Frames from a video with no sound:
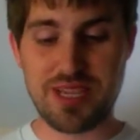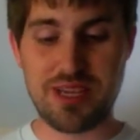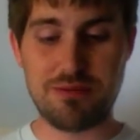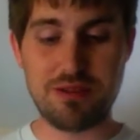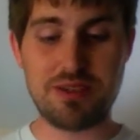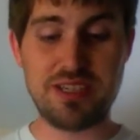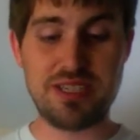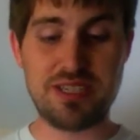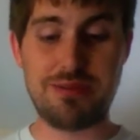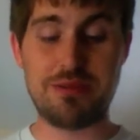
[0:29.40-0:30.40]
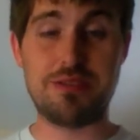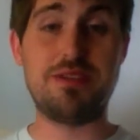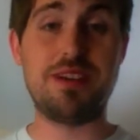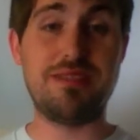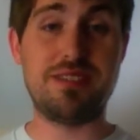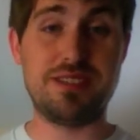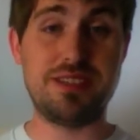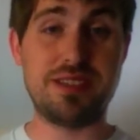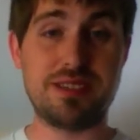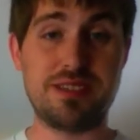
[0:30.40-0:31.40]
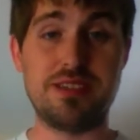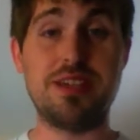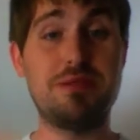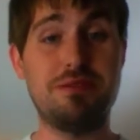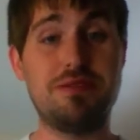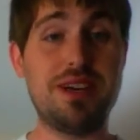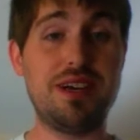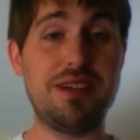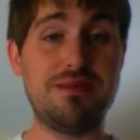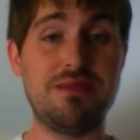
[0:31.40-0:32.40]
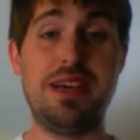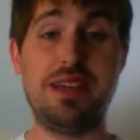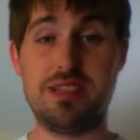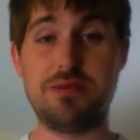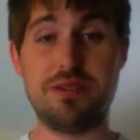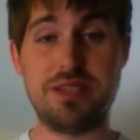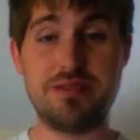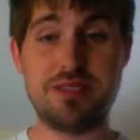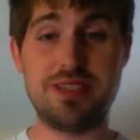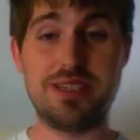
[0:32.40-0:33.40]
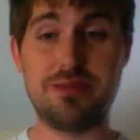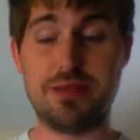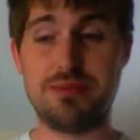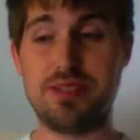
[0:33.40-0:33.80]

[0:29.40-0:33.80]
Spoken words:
And we're looking in chapters 5 and 6. In chapter 5, that's where he gives the Ten Commandments.